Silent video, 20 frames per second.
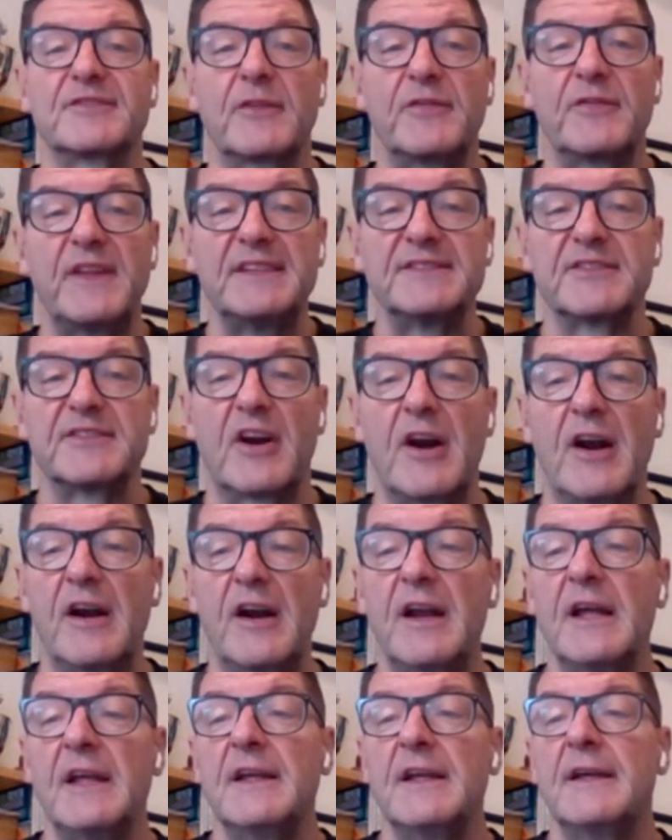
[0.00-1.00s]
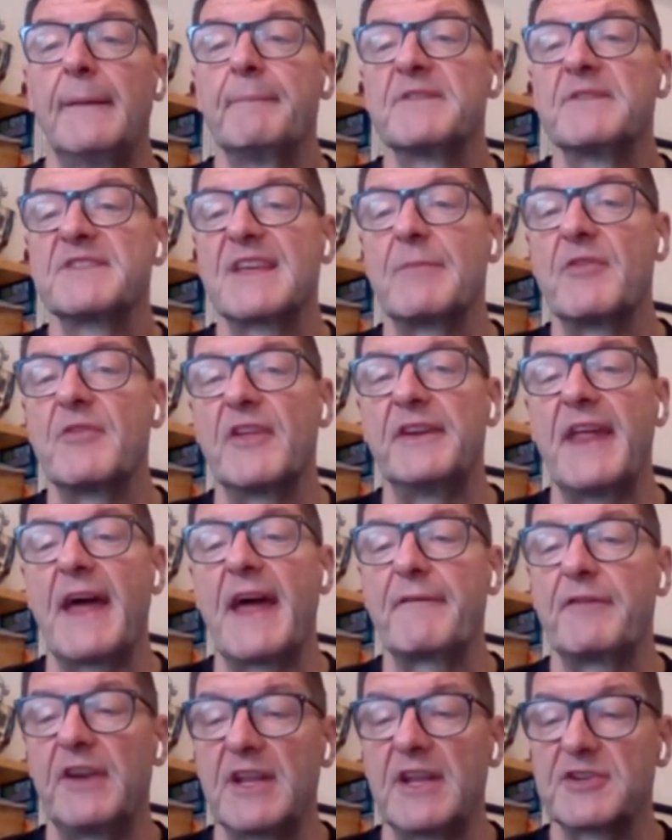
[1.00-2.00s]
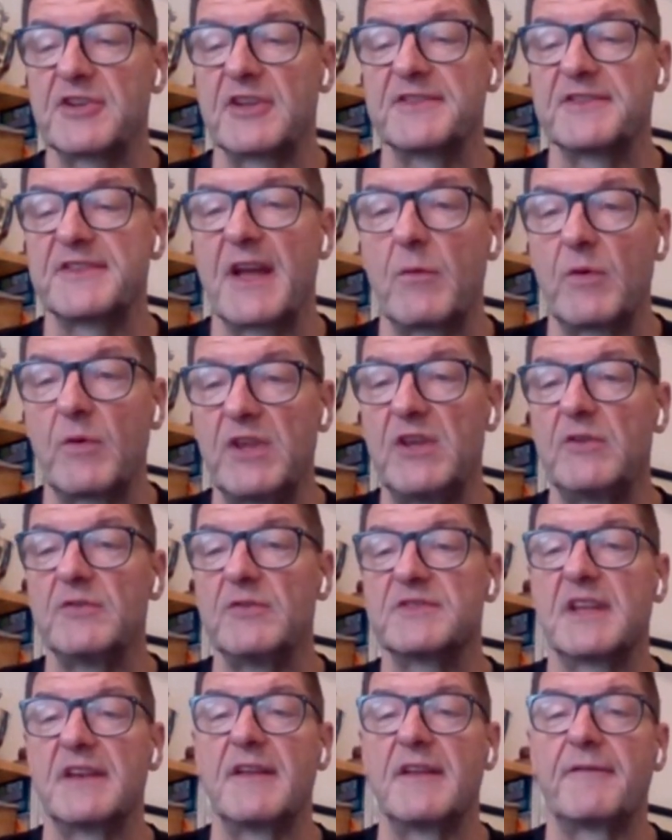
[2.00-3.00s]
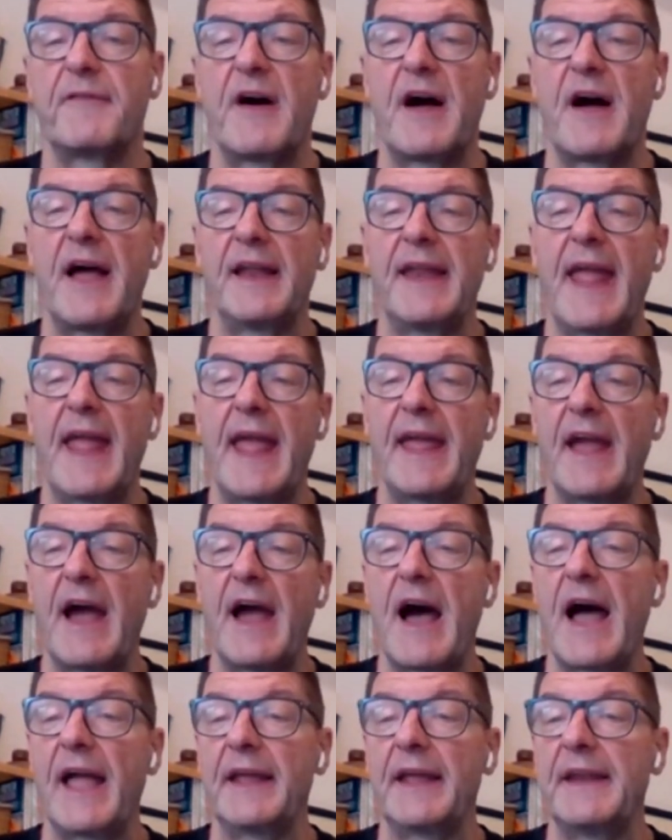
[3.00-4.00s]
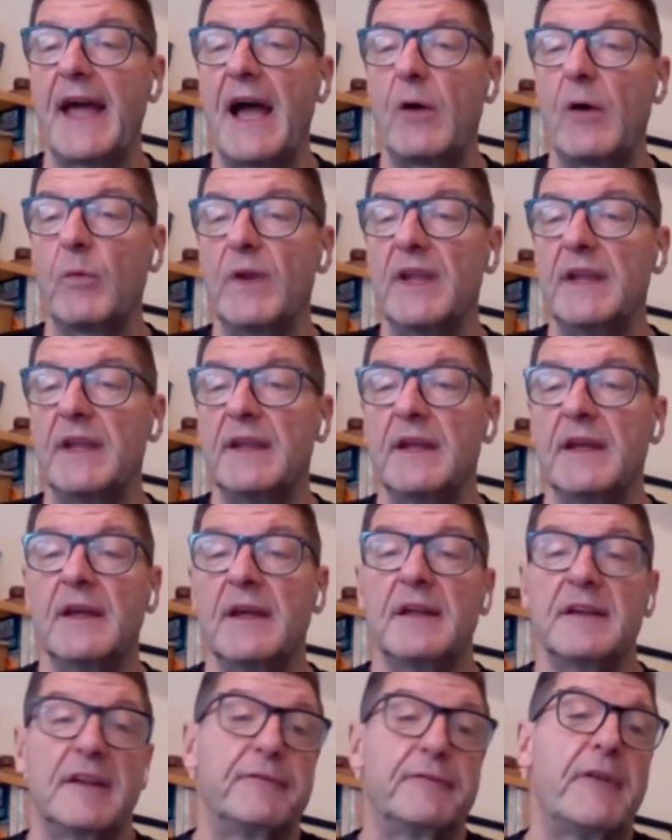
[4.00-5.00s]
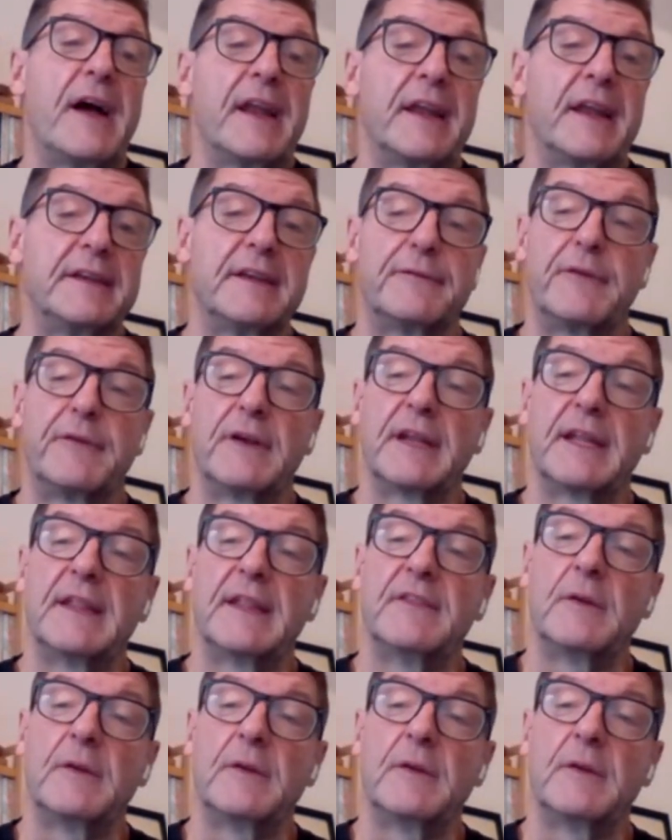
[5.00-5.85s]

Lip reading: So these are some of the definitions that we use to define AI and how we define it differently